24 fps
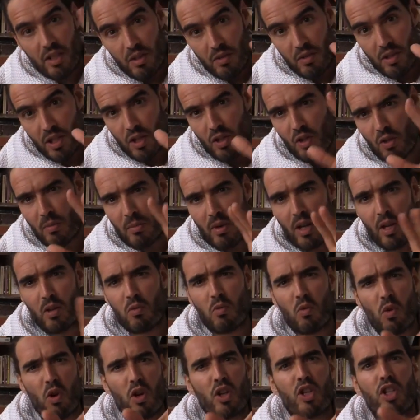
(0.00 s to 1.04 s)
using your mind,
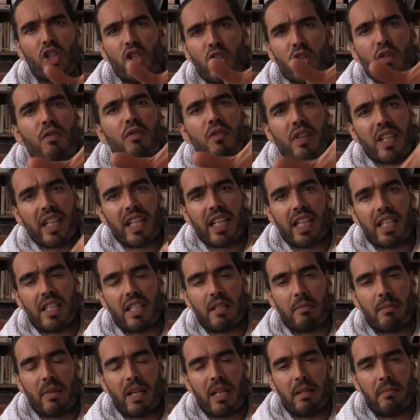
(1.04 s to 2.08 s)
what you think is
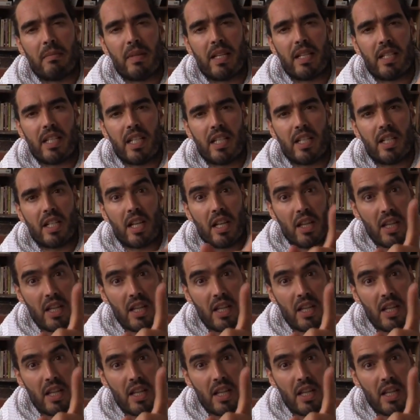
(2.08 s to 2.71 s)
the main message.